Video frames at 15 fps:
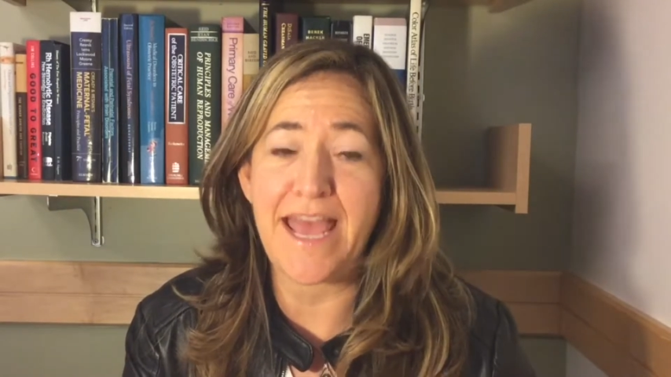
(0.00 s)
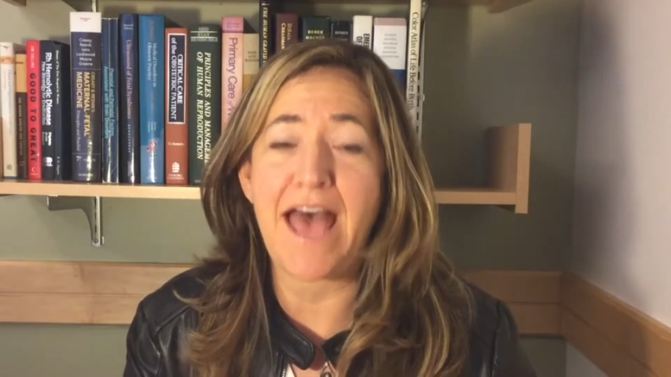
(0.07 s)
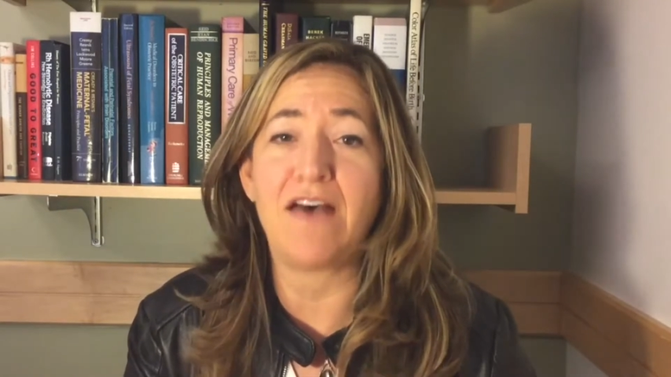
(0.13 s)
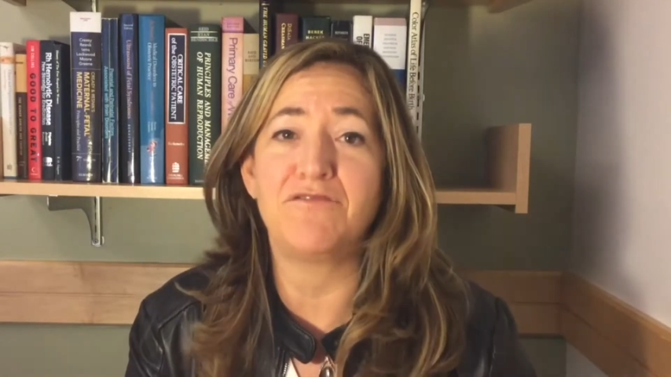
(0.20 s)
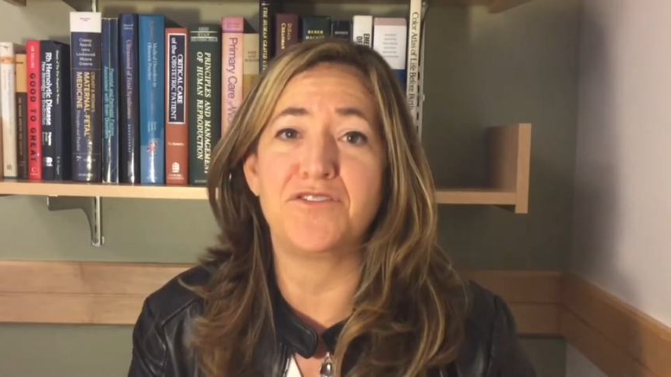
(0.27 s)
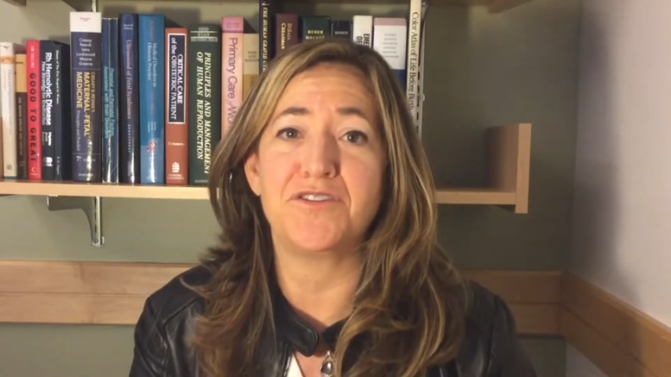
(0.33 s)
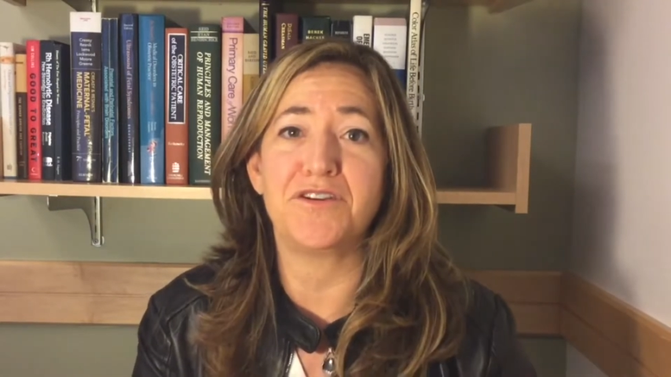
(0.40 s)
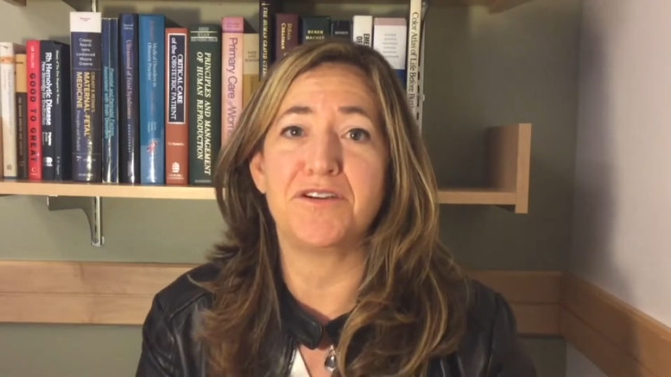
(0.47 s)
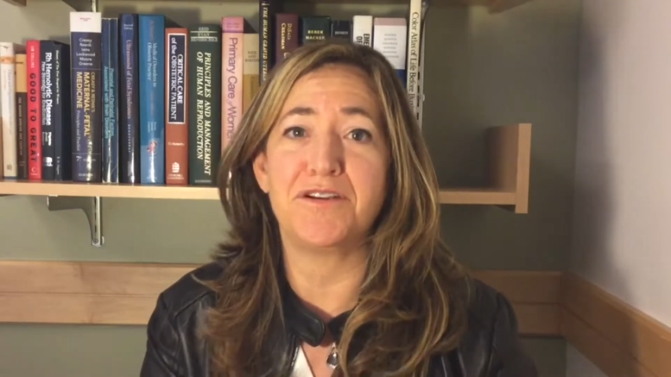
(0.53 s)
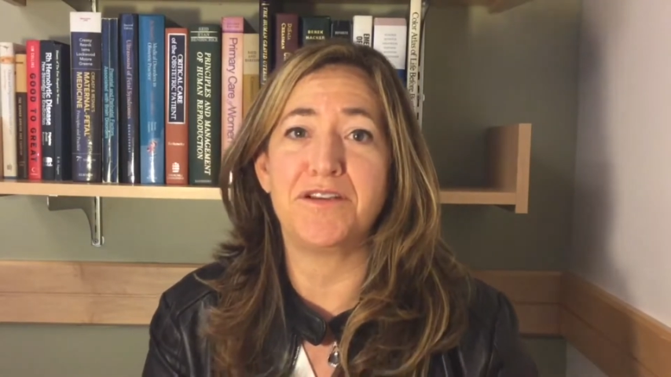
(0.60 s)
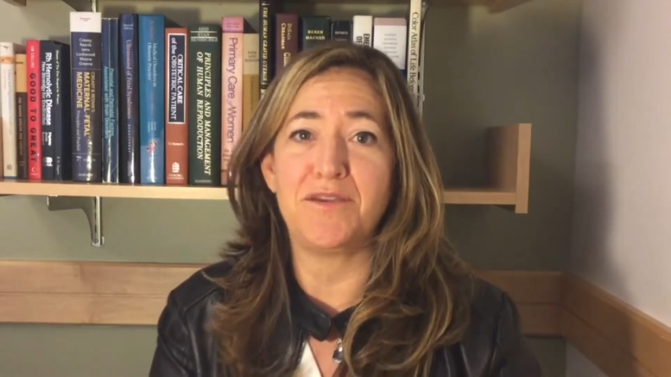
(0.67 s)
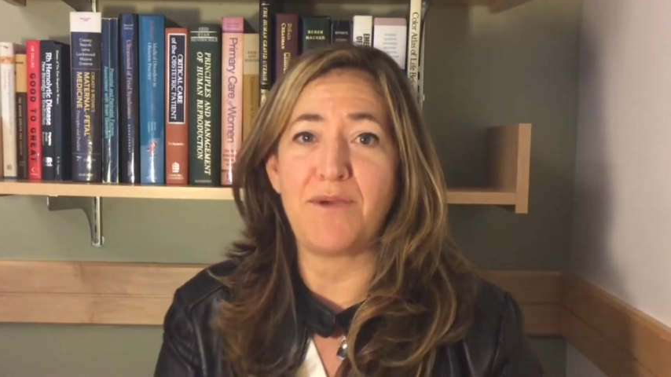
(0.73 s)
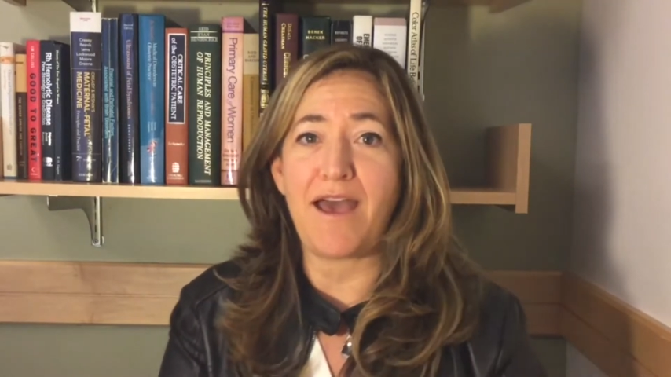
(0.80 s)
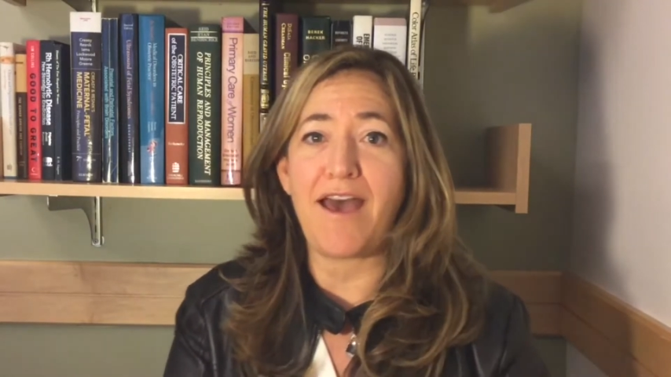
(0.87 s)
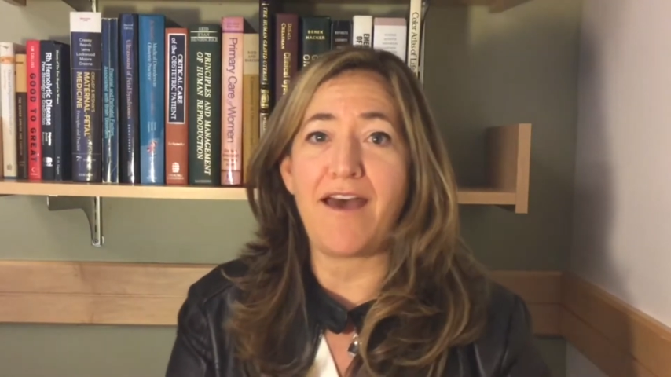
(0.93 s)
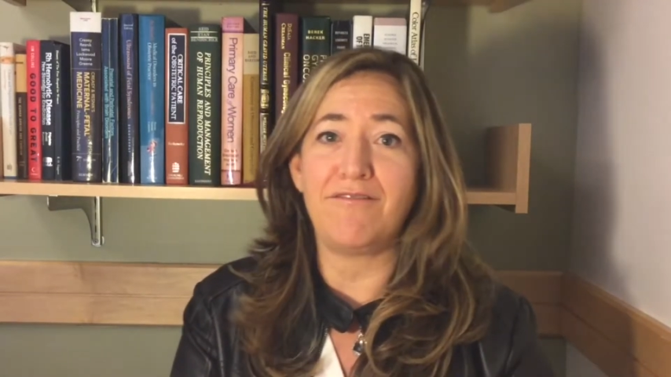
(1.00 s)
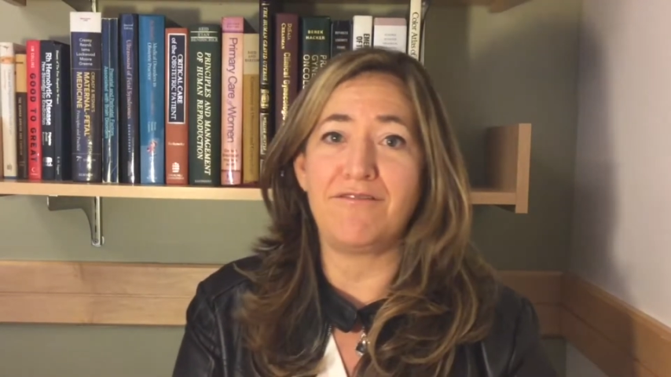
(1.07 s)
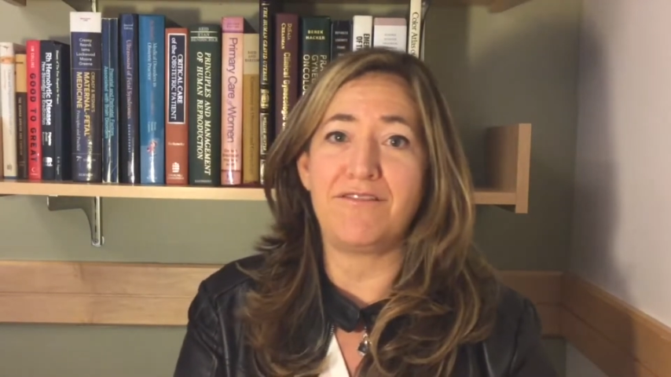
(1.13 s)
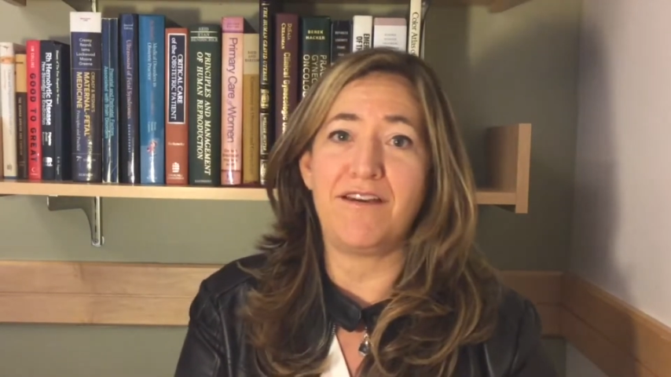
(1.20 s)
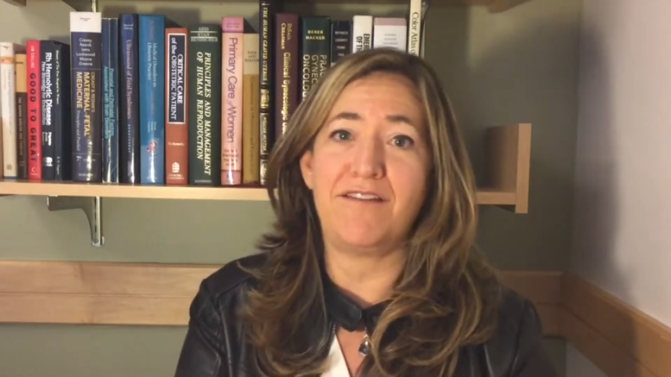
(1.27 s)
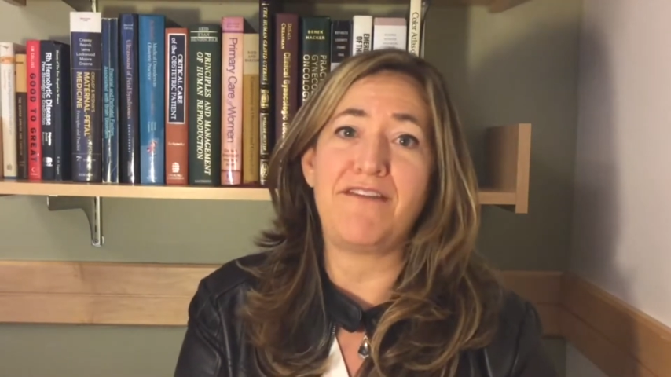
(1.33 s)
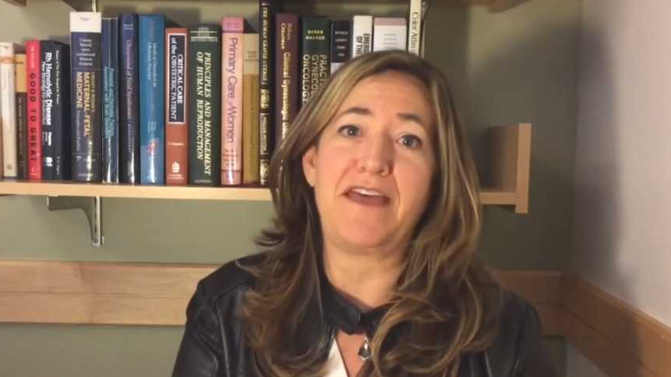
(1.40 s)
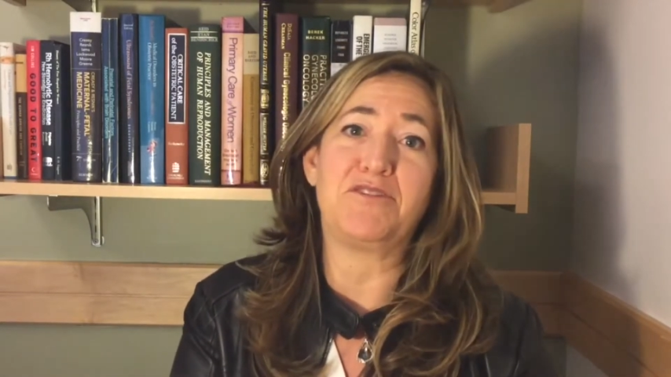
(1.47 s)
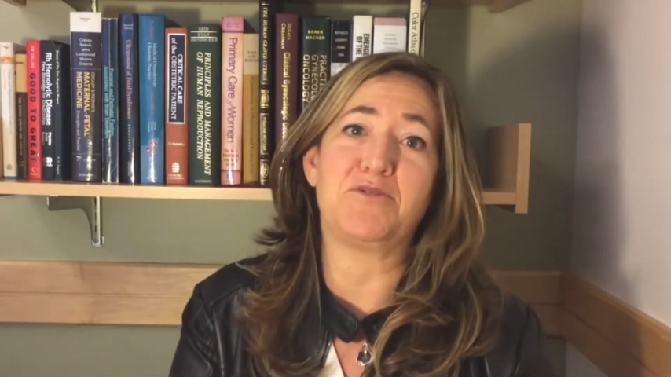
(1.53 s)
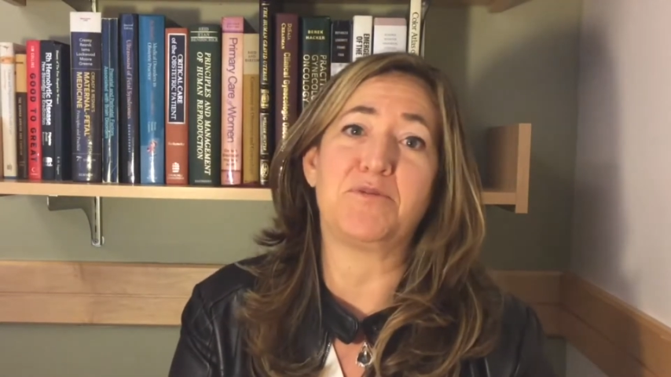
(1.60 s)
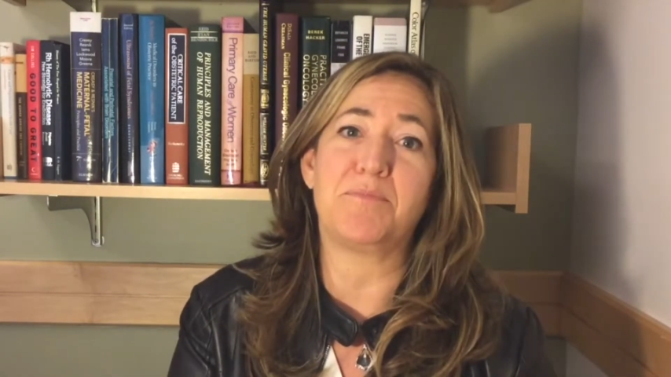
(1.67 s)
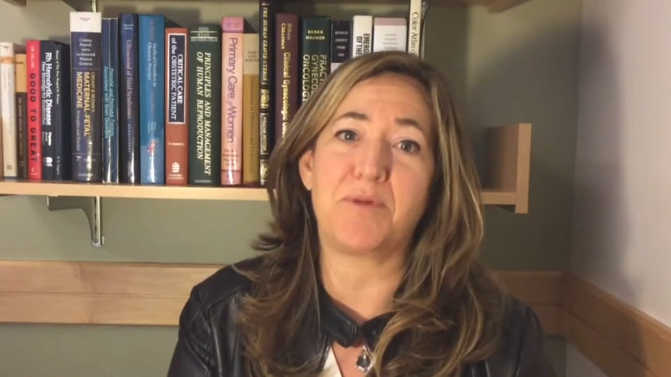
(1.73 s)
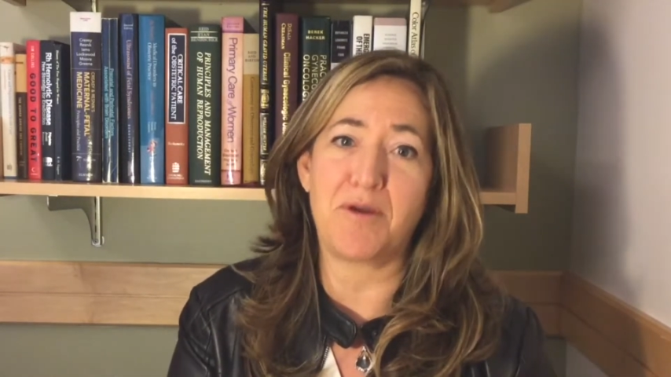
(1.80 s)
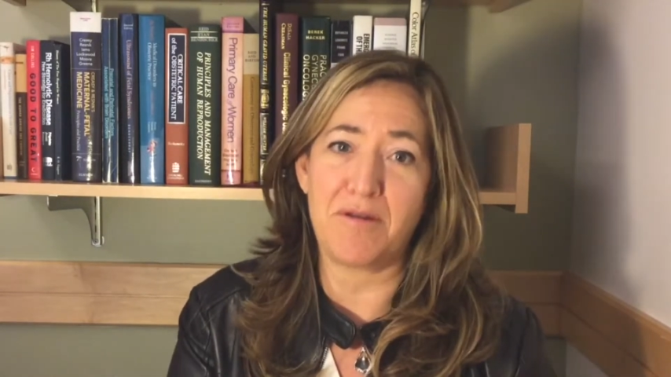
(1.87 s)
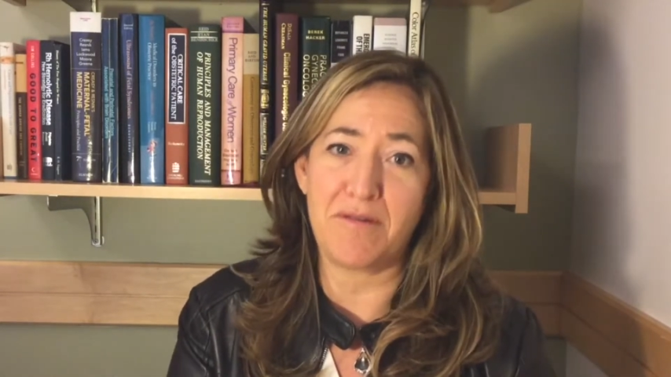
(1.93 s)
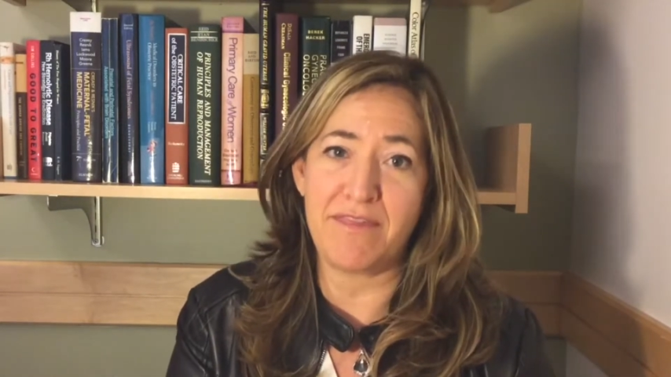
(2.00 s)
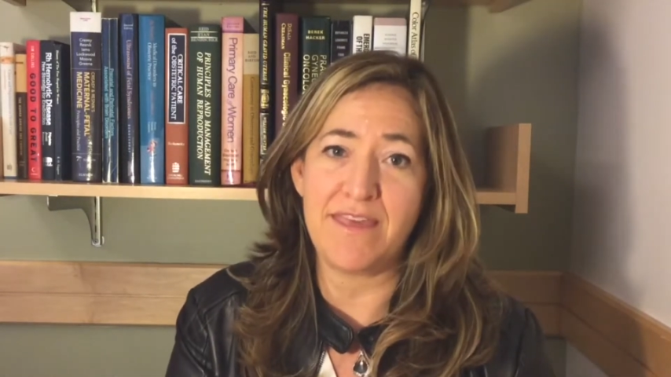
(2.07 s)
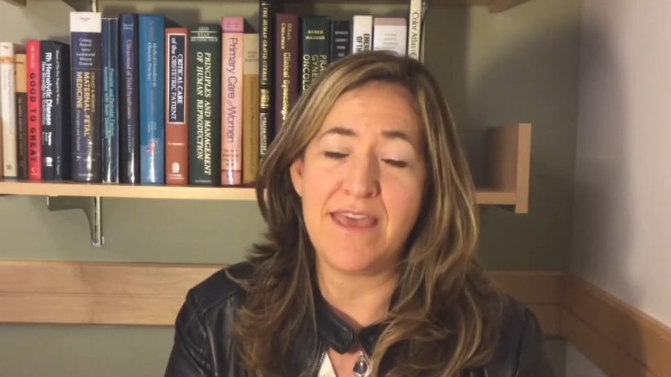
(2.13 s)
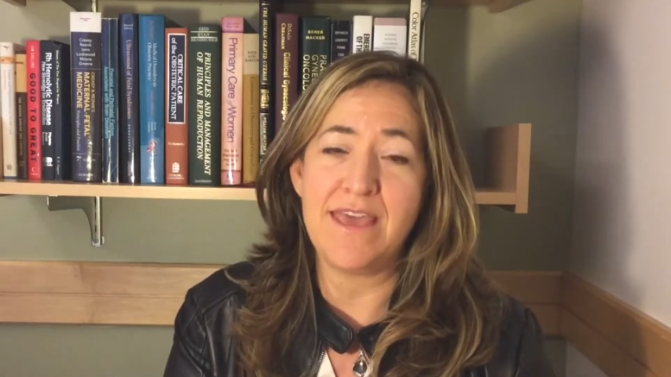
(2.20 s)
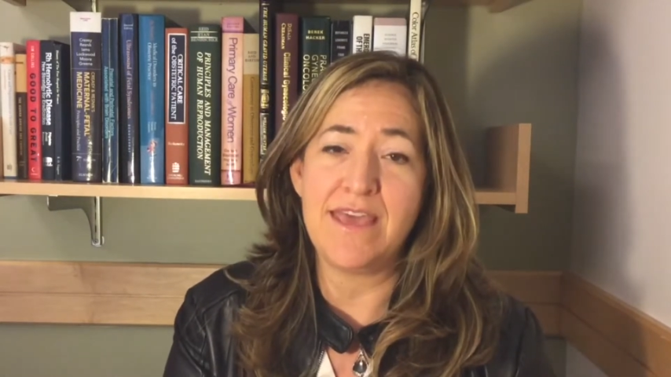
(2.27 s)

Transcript: after you have a vaginal birth.